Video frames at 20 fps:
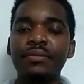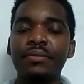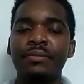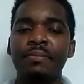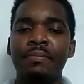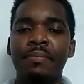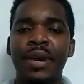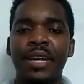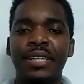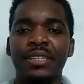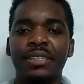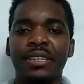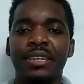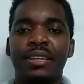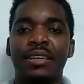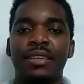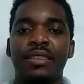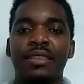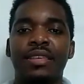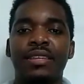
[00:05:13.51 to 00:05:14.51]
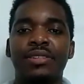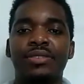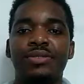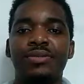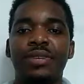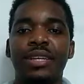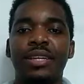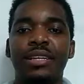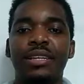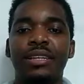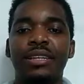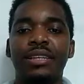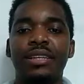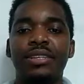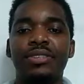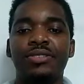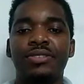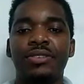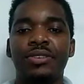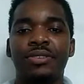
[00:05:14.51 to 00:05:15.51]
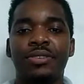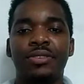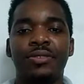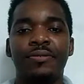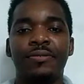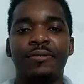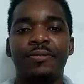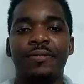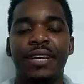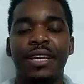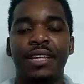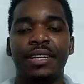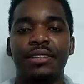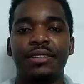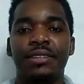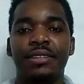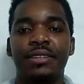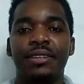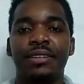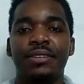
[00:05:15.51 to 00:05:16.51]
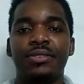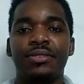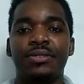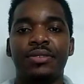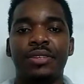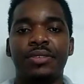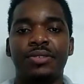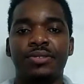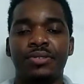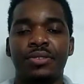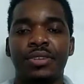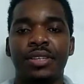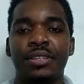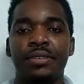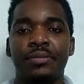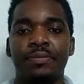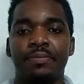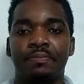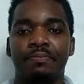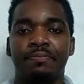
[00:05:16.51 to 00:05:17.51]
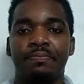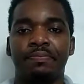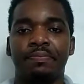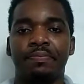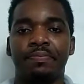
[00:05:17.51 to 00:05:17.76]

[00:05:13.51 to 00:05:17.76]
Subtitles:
but the swelling is not confined to the scrotum.